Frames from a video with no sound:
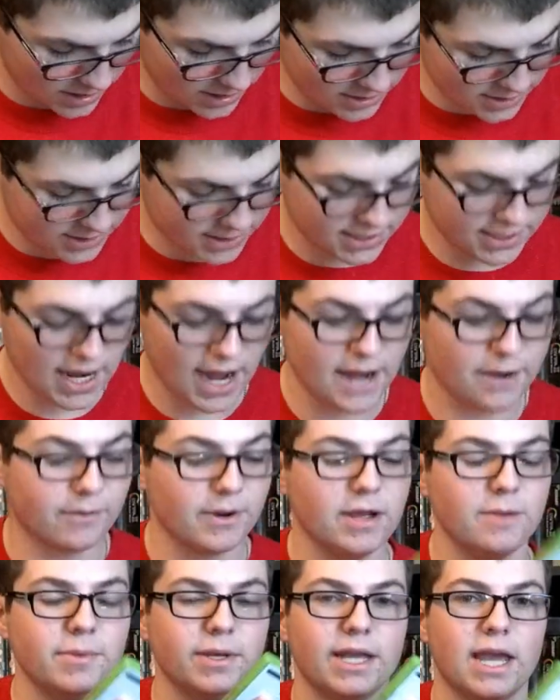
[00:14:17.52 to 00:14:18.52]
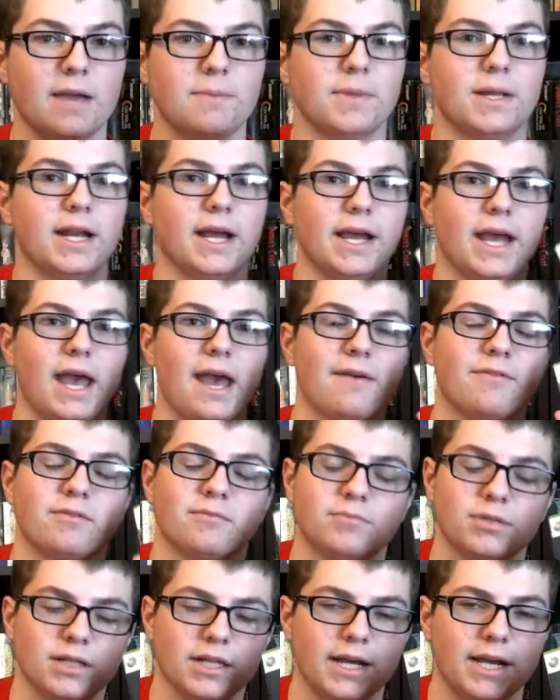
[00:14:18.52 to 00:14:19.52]
Skyrim, a game that I
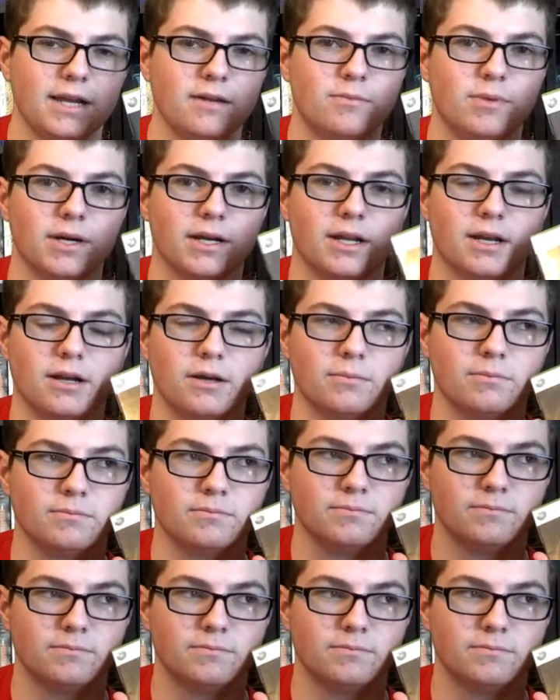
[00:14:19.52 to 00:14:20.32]
haven't played, but I